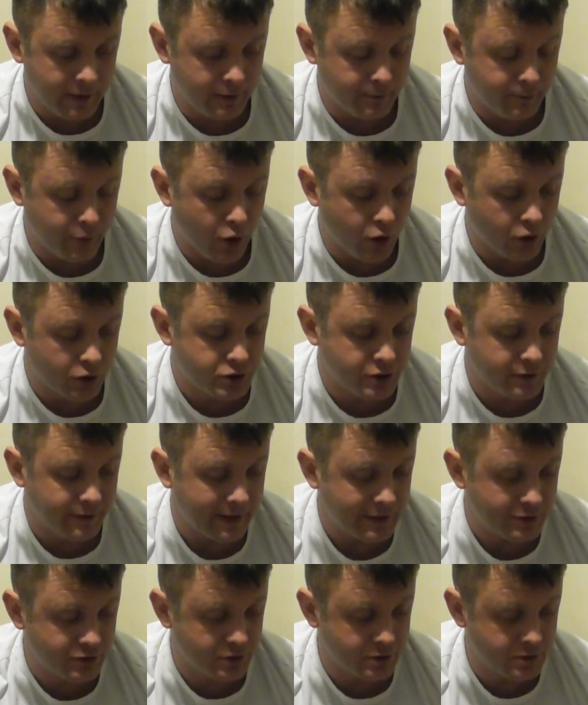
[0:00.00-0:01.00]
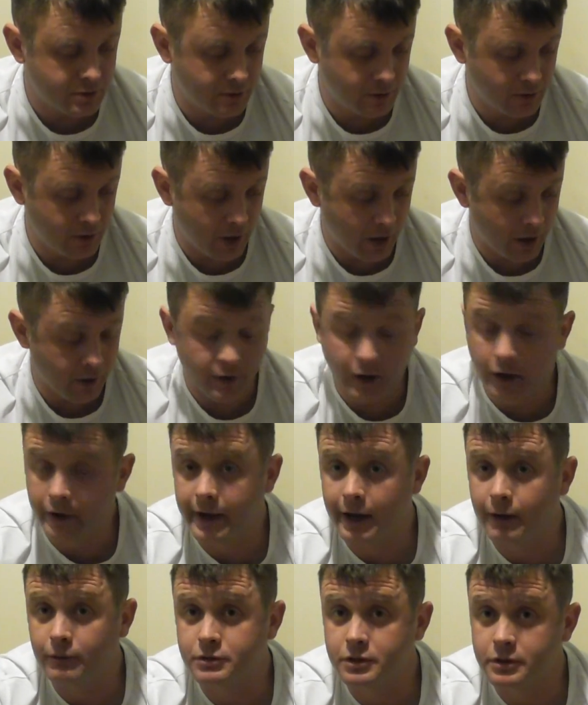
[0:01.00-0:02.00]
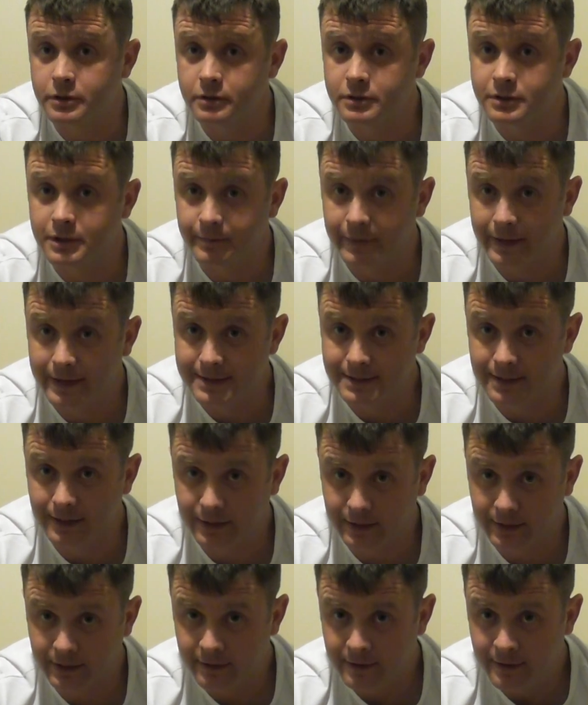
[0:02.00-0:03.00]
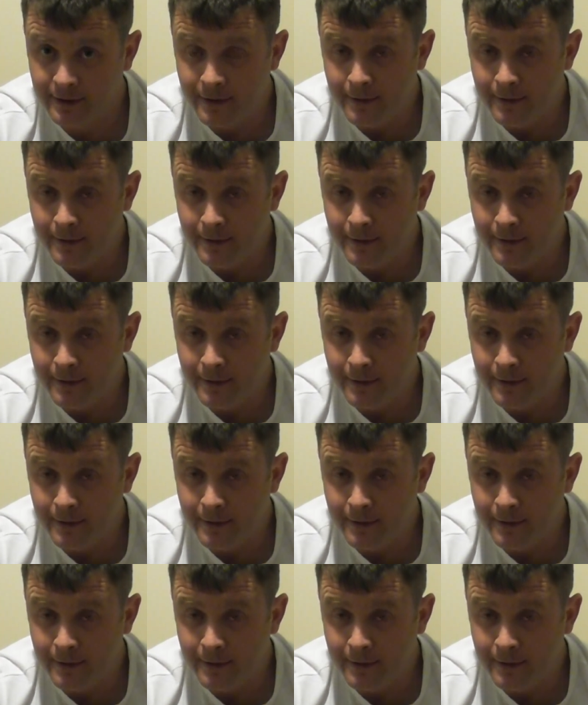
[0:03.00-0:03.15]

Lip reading: box, and that's just on how to use it, basically.